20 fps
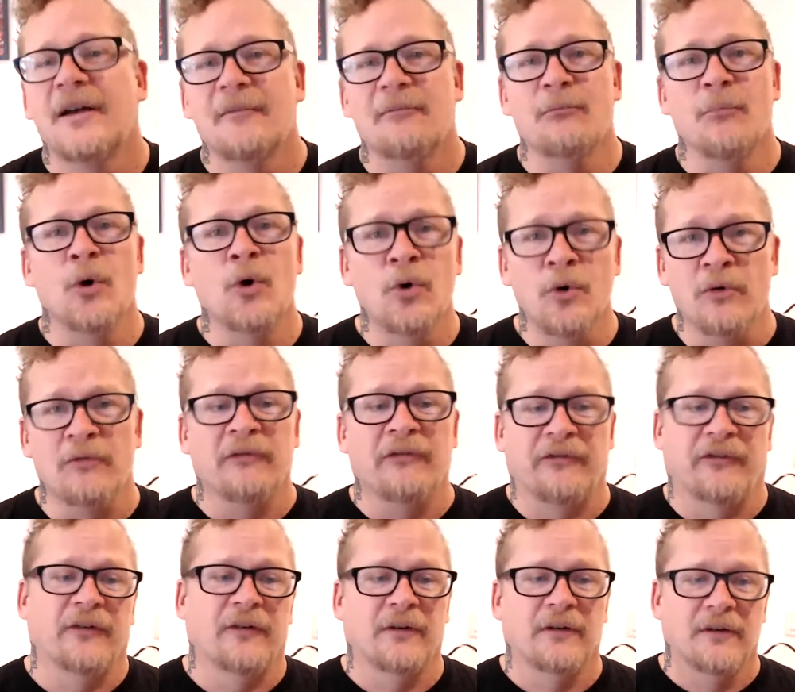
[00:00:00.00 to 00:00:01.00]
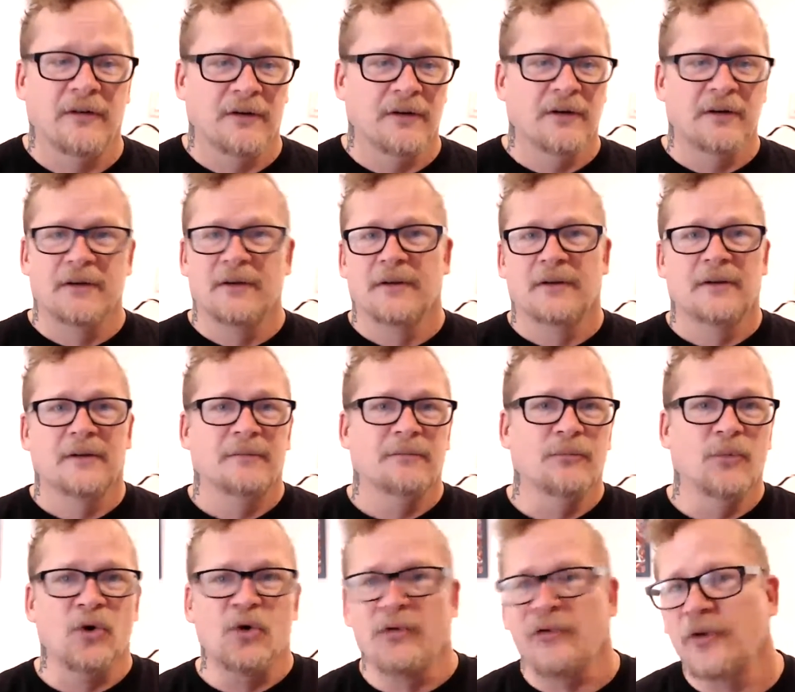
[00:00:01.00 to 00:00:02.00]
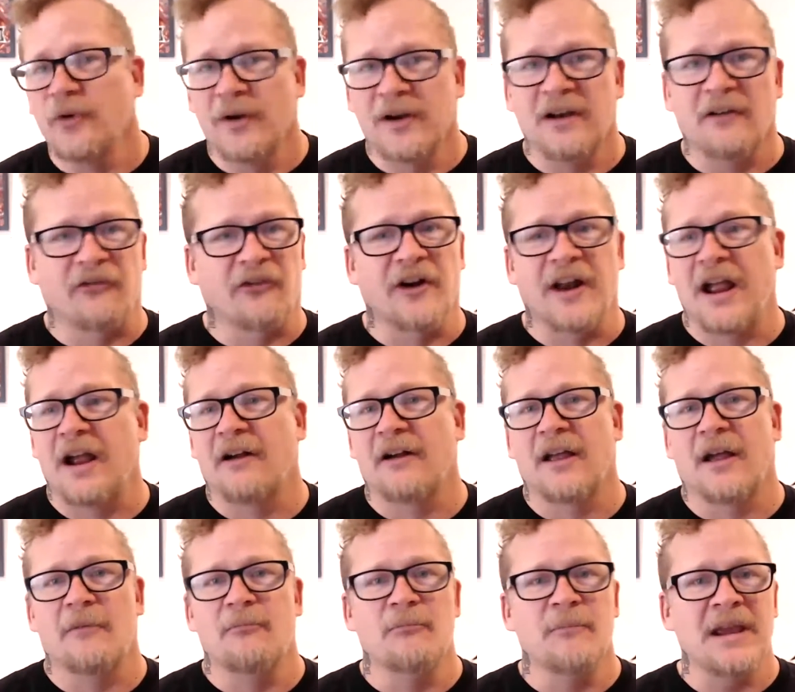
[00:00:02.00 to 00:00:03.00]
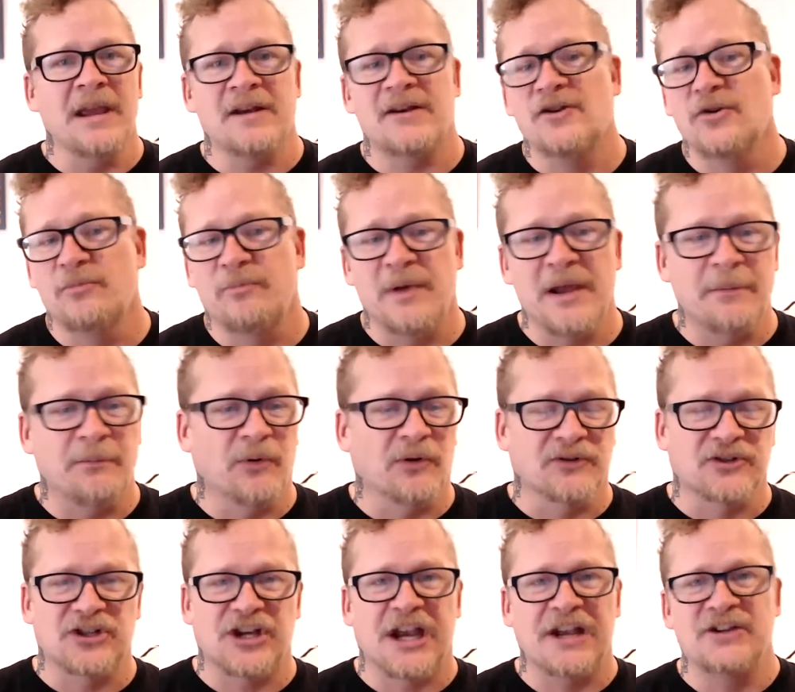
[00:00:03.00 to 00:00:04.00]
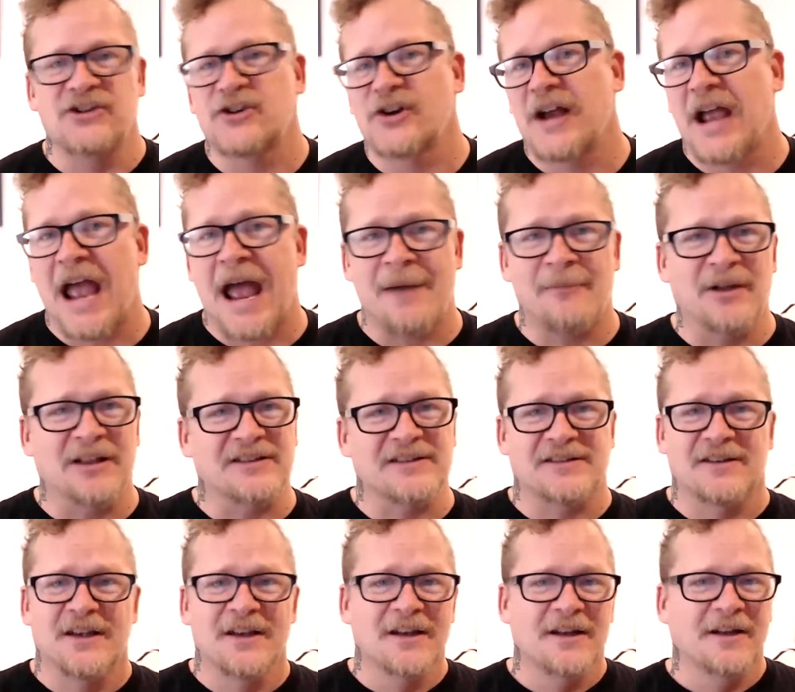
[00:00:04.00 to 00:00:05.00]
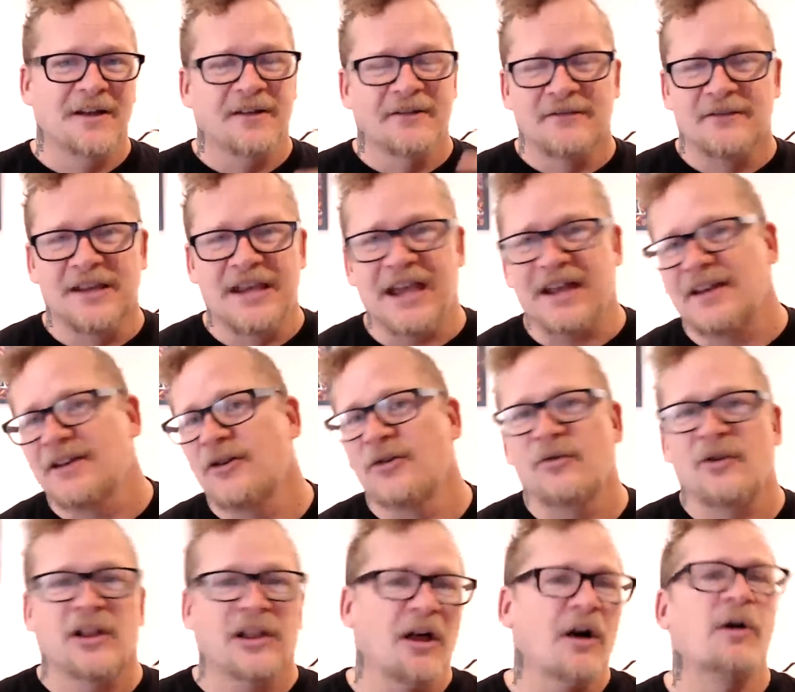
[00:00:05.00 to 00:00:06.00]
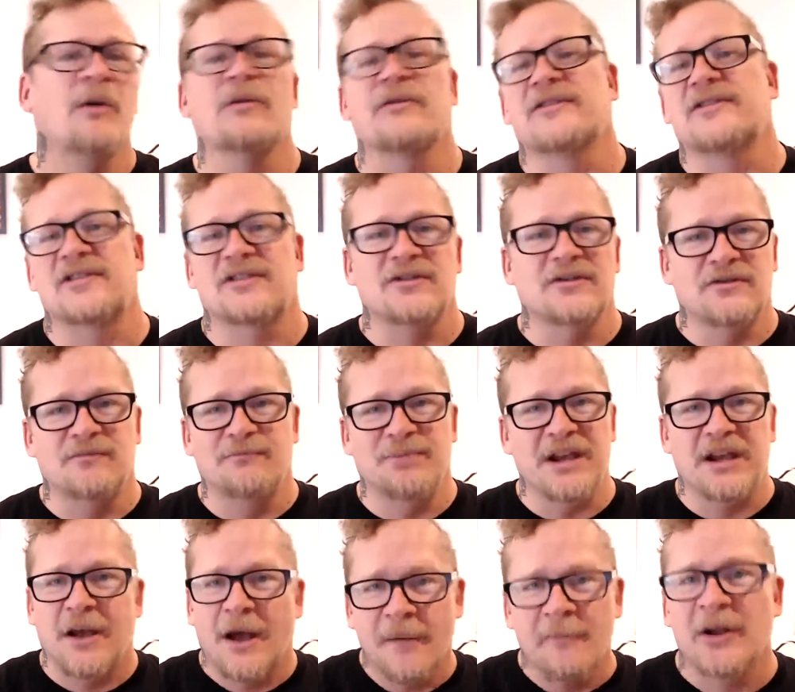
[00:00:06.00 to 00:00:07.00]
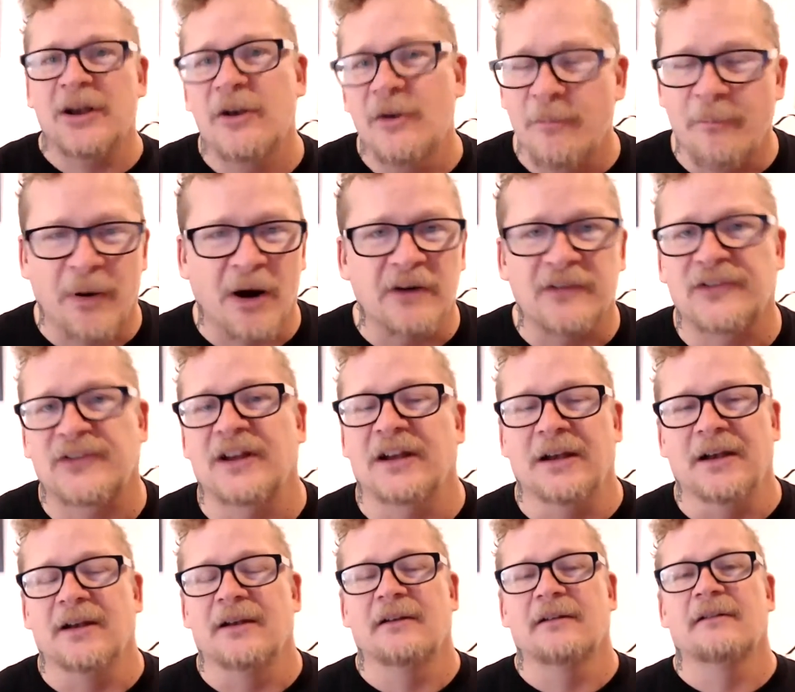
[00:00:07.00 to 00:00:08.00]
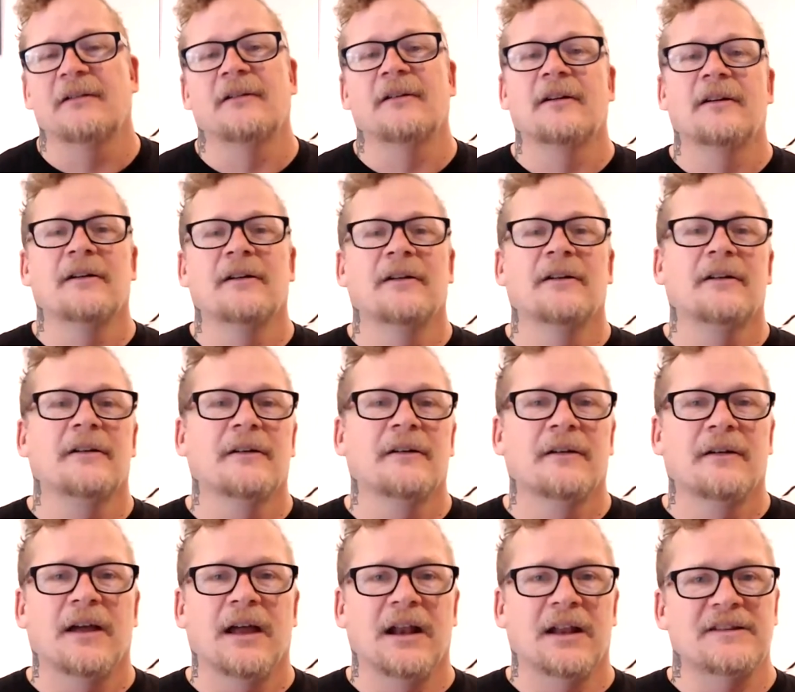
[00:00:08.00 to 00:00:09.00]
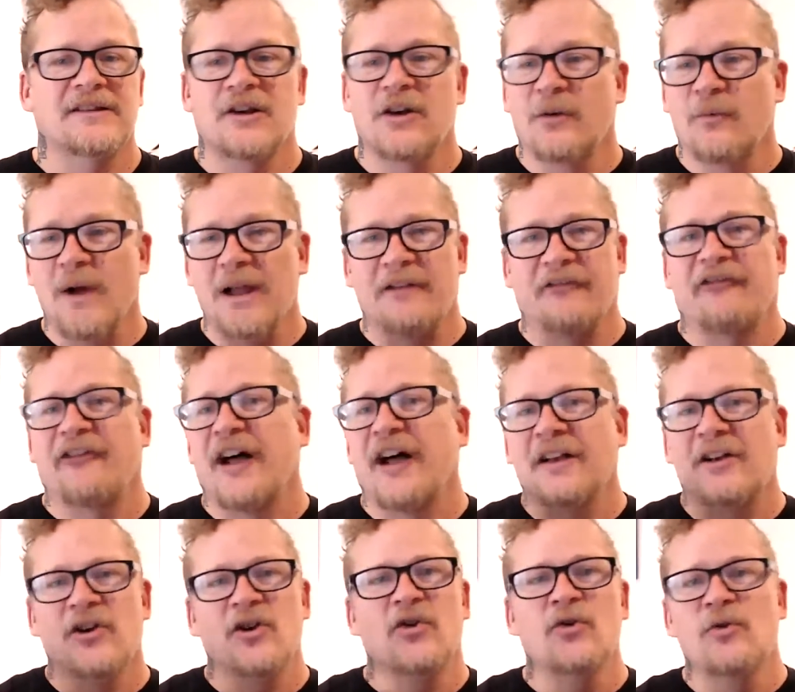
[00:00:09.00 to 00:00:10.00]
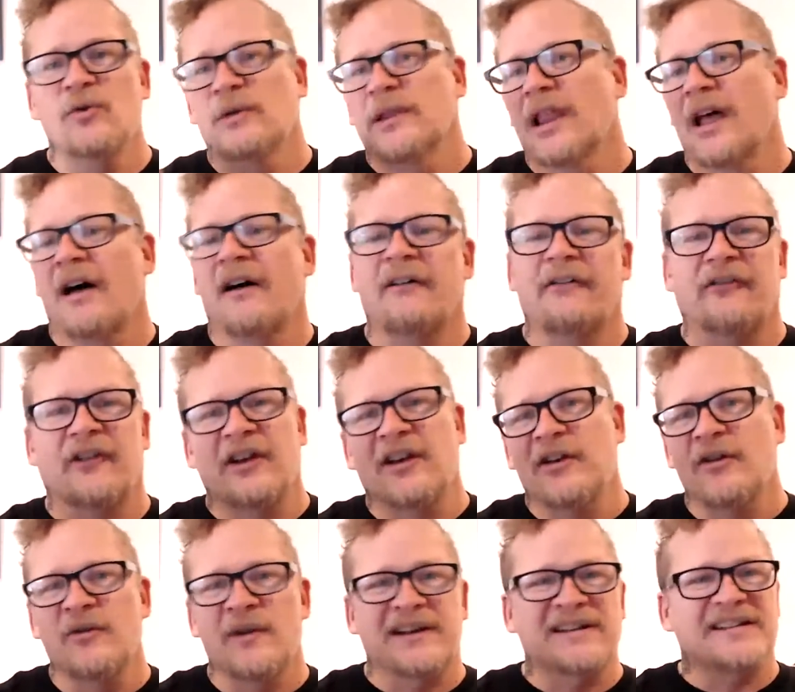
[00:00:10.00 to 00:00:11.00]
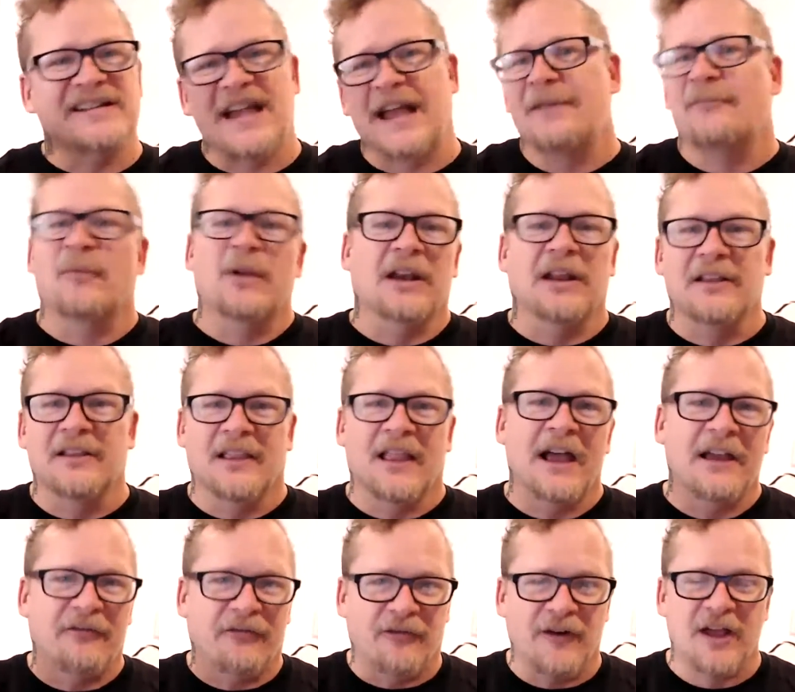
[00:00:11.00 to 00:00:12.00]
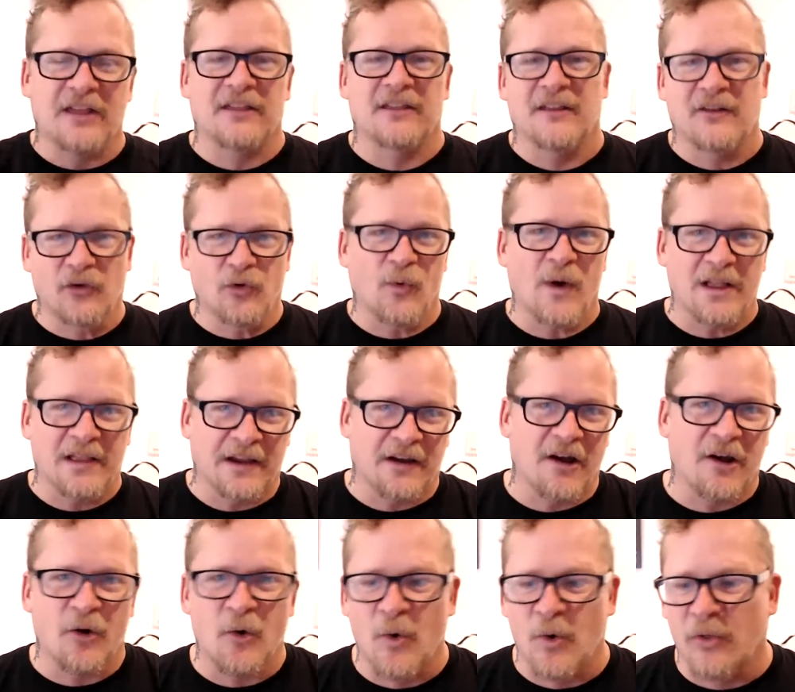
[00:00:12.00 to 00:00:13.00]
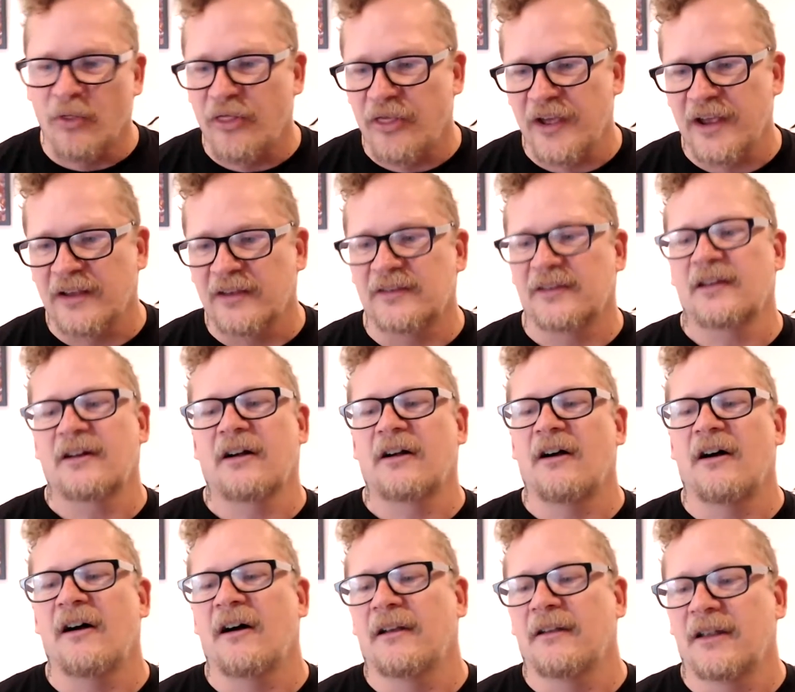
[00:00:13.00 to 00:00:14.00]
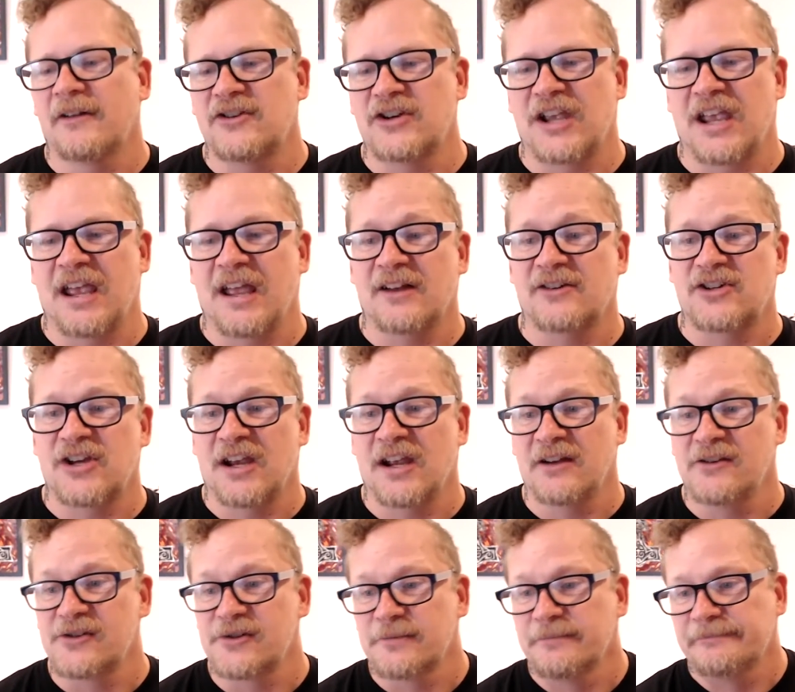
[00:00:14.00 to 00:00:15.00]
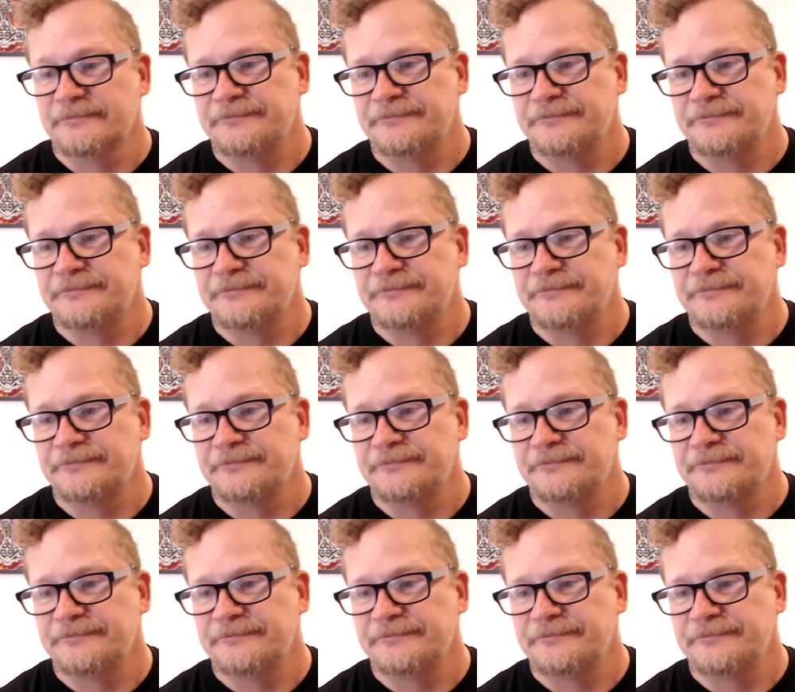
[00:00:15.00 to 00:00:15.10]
Move, move to a different area, meet new people, change your habits, get new clothes, become a new person. And it's a good way to find new love and new excitement in life rather than dwelling on old things that are gone that you can't change.